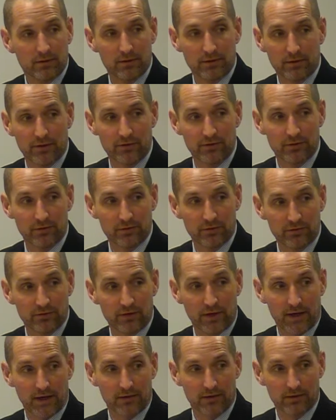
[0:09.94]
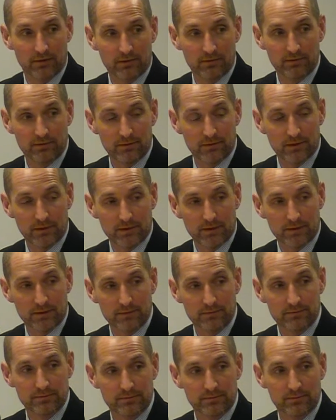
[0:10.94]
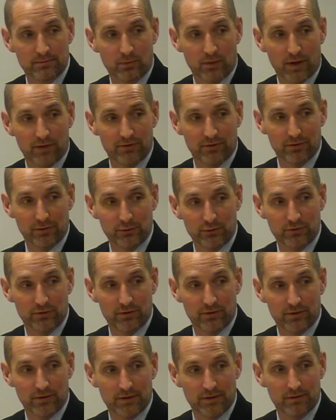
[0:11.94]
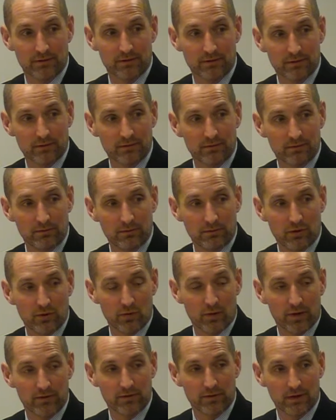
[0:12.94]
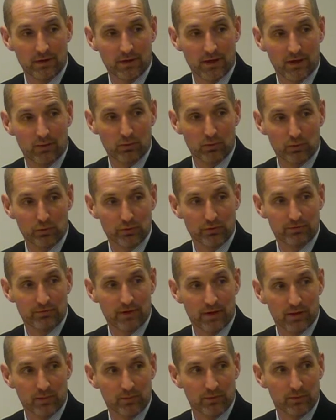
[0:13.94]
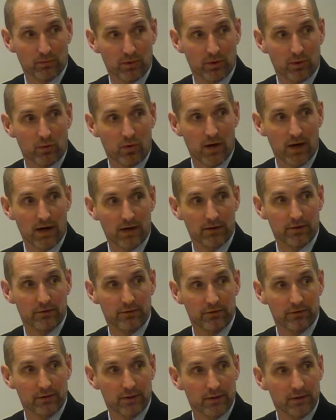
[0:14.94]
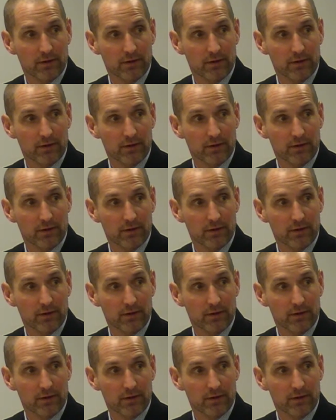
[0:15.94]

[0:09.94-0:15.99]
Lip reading: This is a standard resolution that USDA rule development requires